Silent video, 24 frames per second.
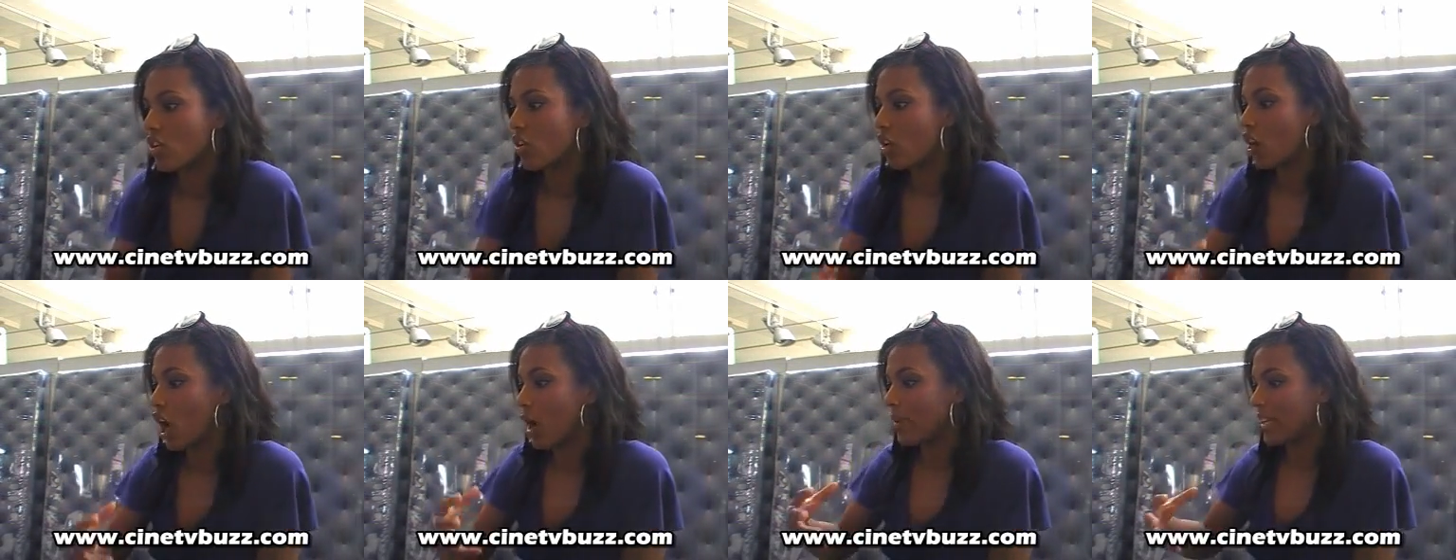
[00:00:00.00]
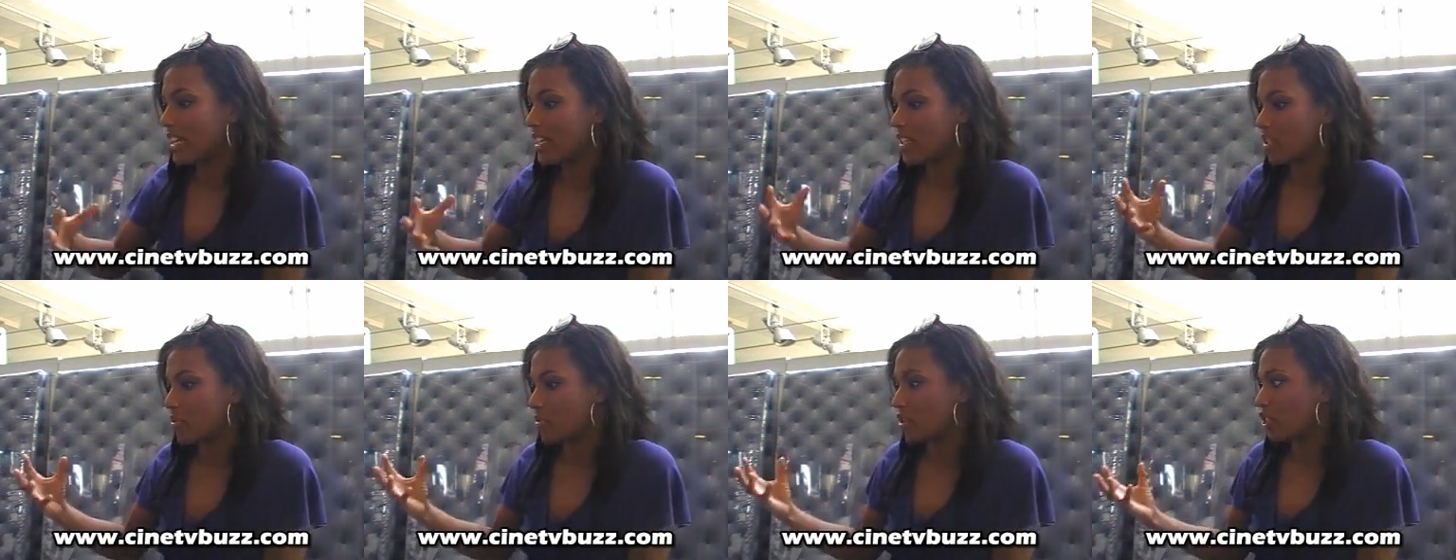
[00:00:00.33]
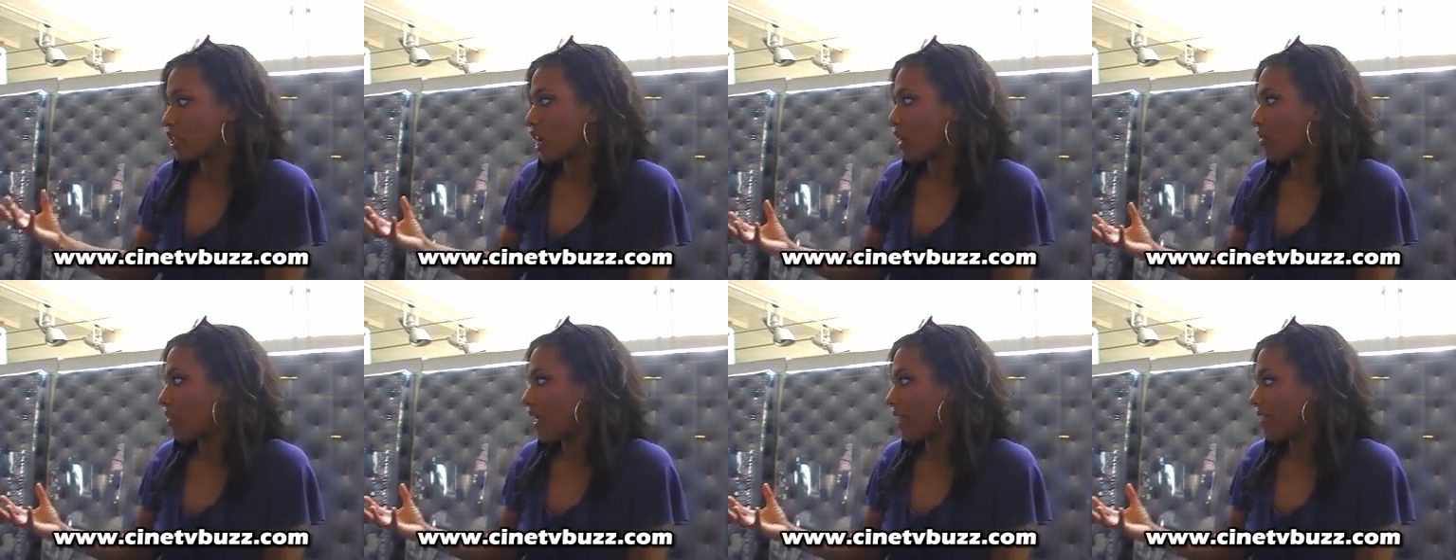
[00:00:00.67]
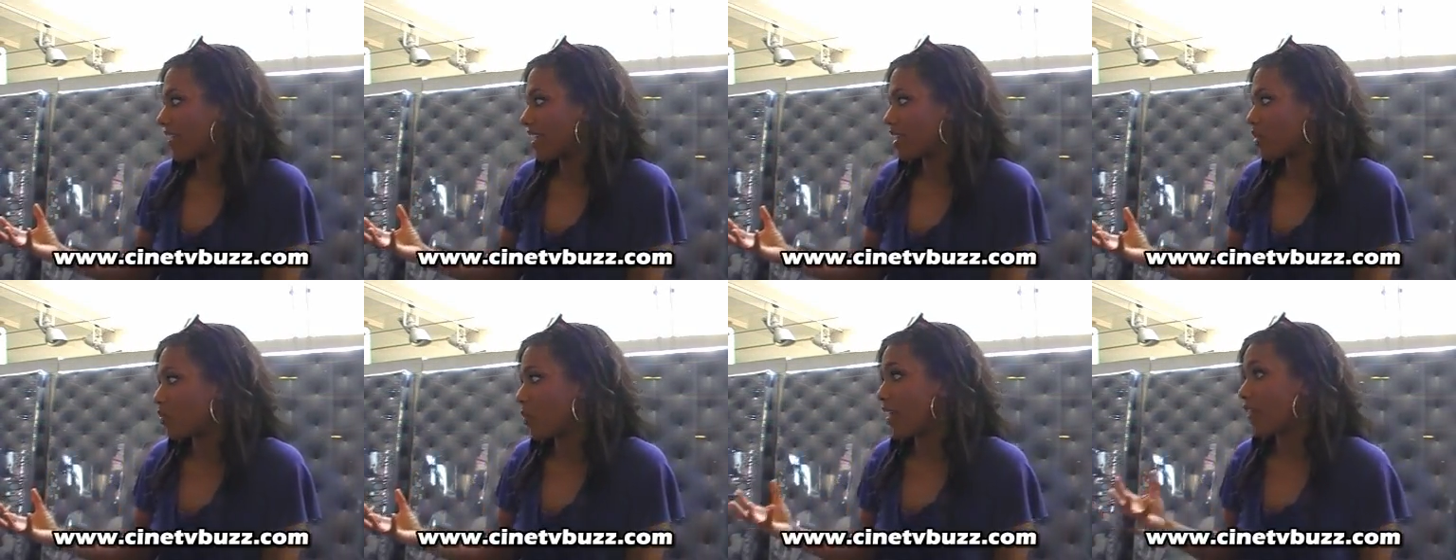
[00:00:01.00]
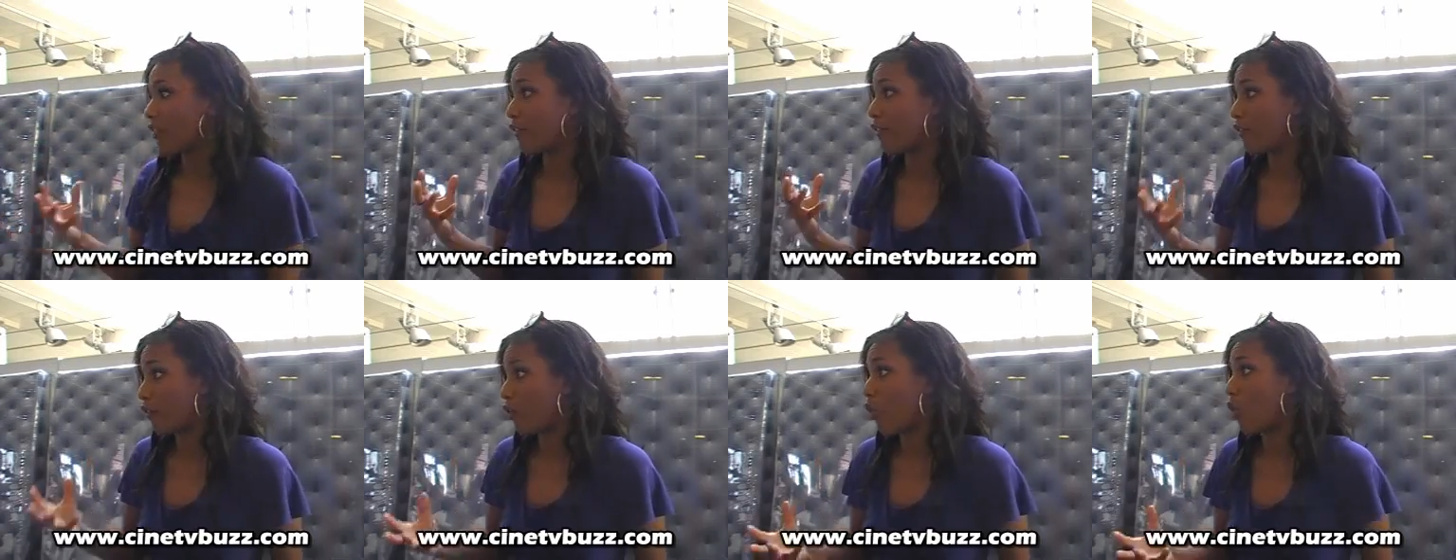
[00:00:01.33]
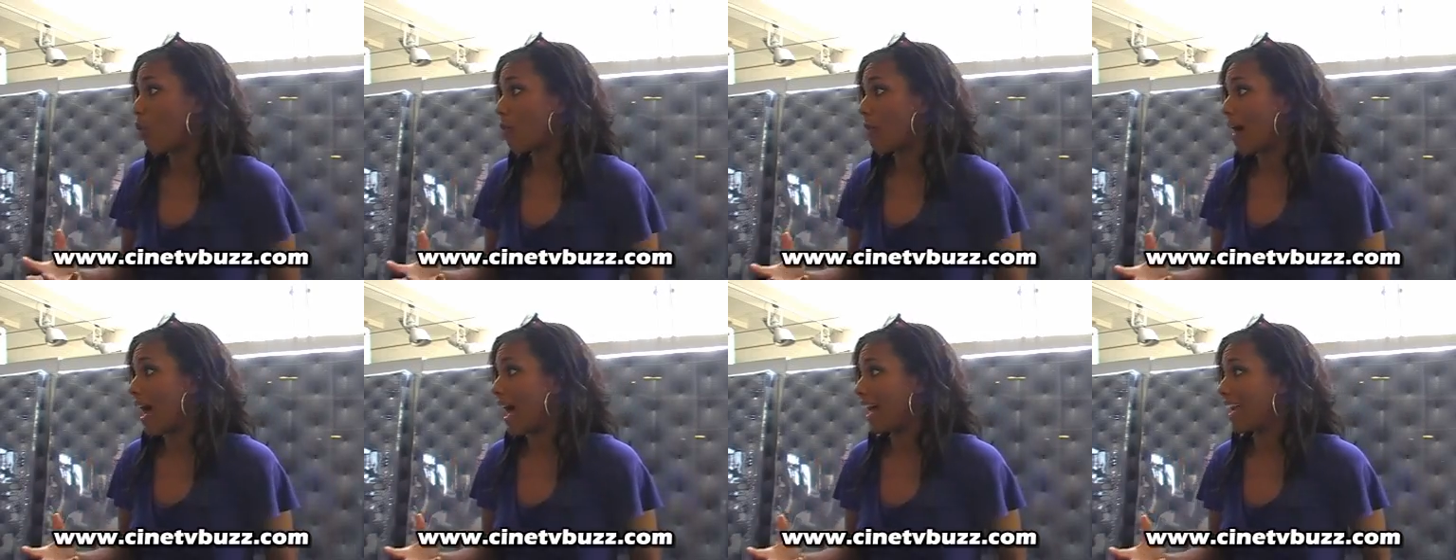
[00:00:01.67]
going into a show like this, where the
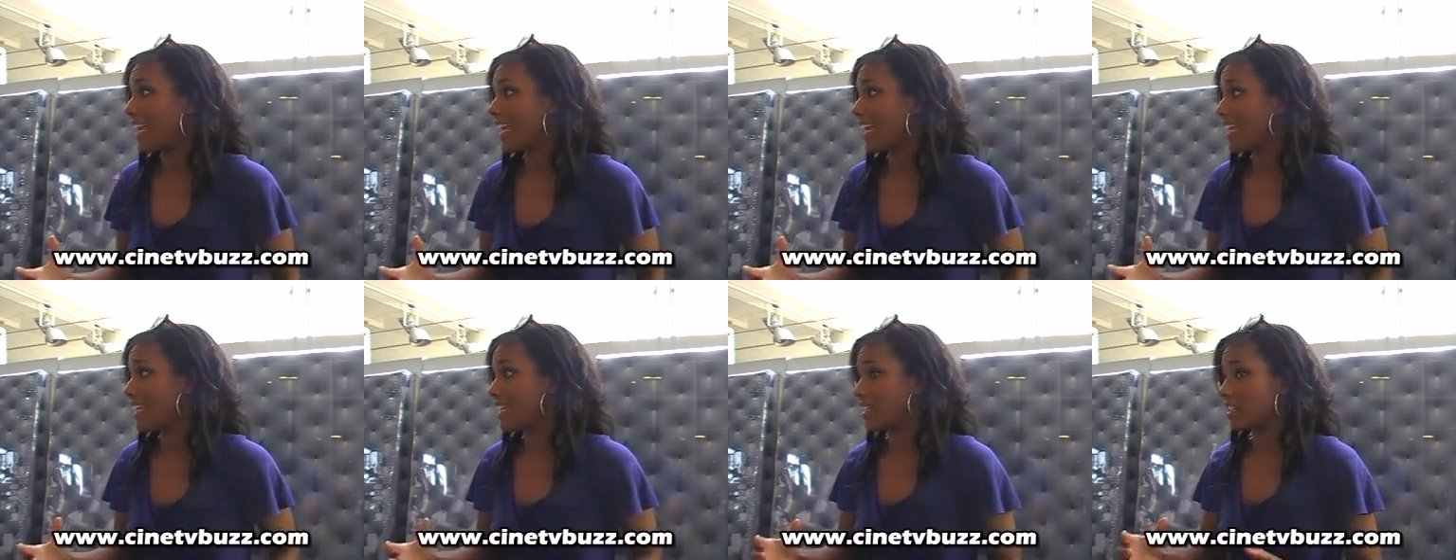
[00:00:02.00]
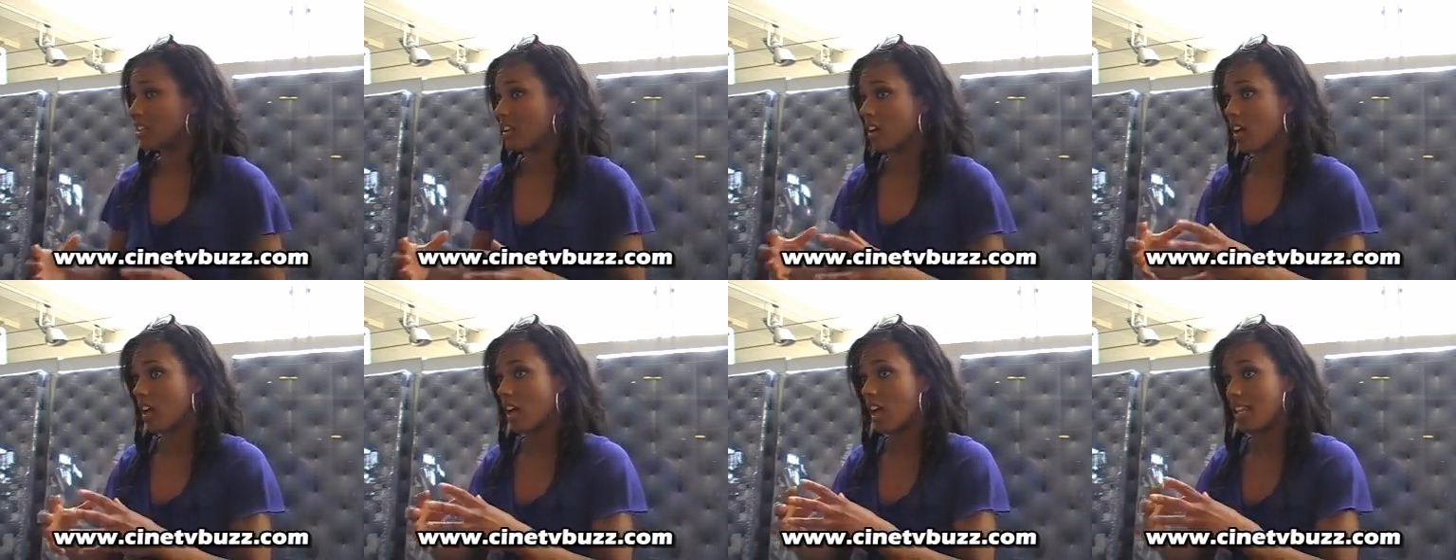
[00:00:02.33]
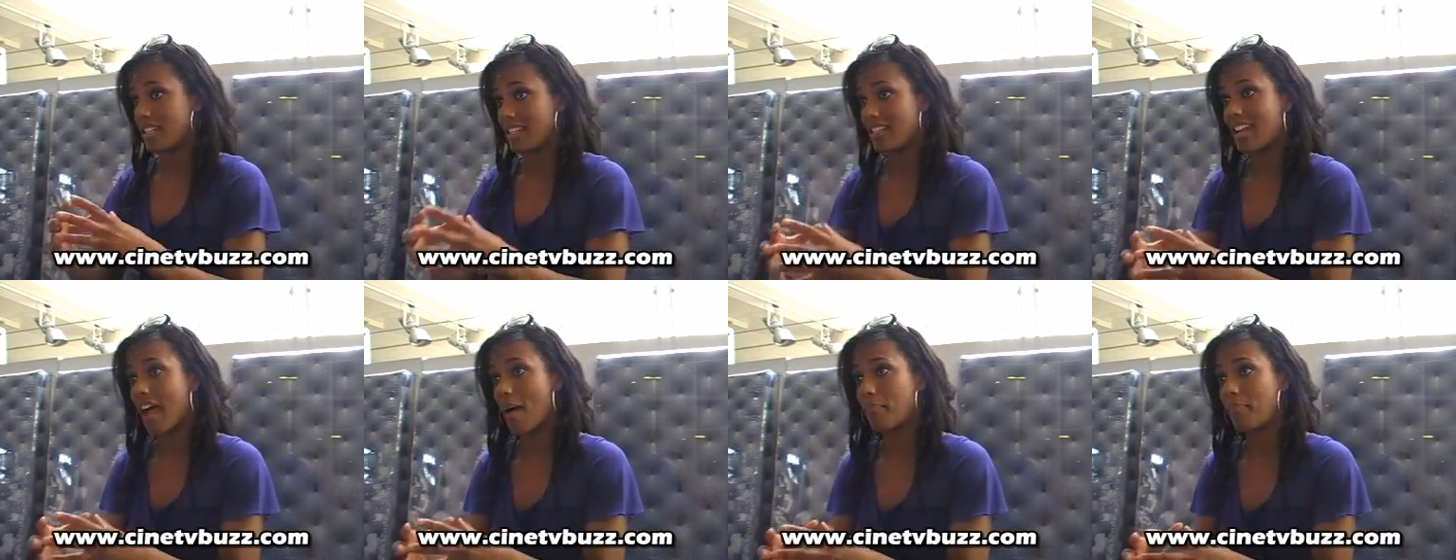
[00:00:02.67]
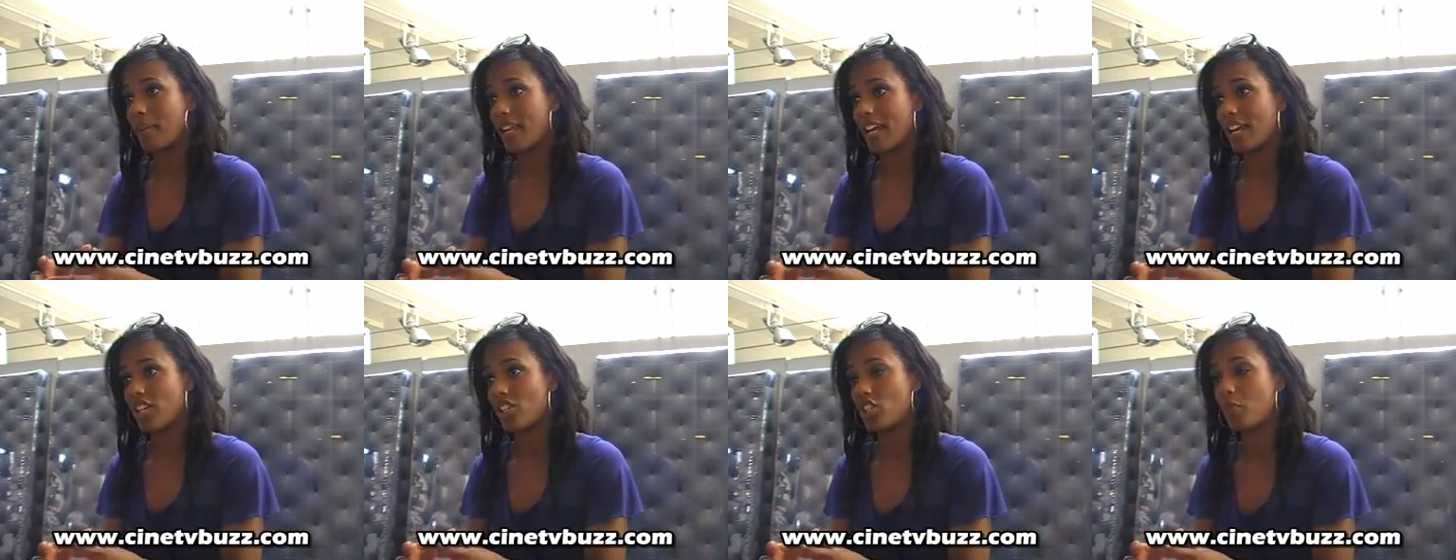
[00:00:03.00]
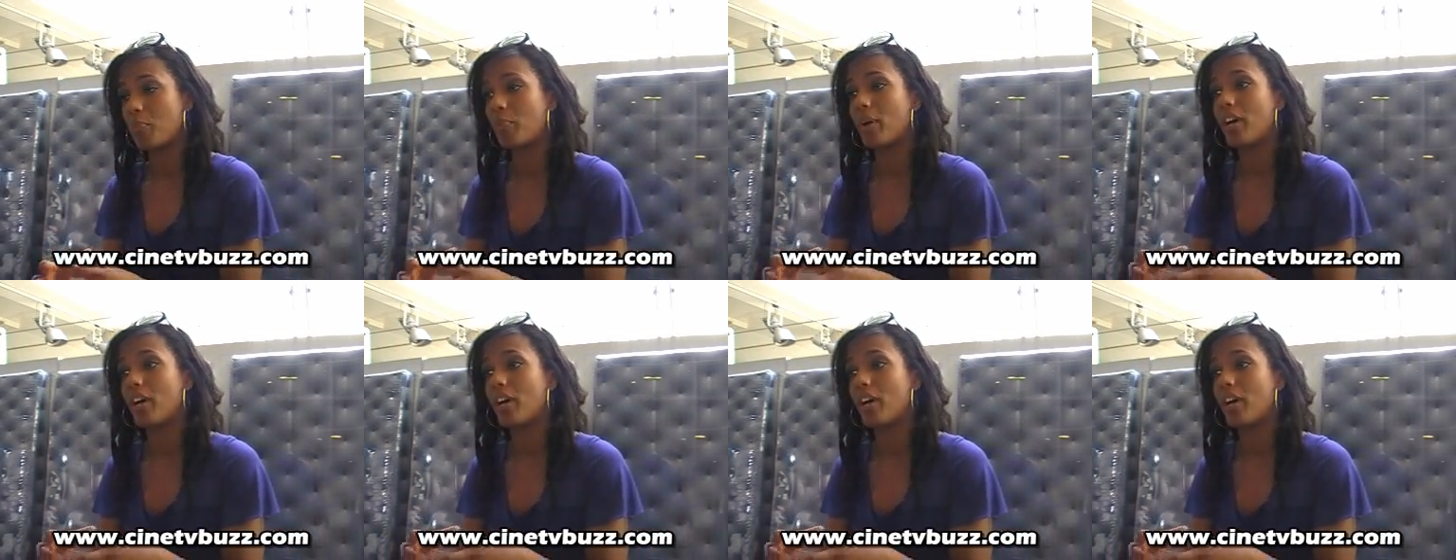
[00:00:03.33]
format is established,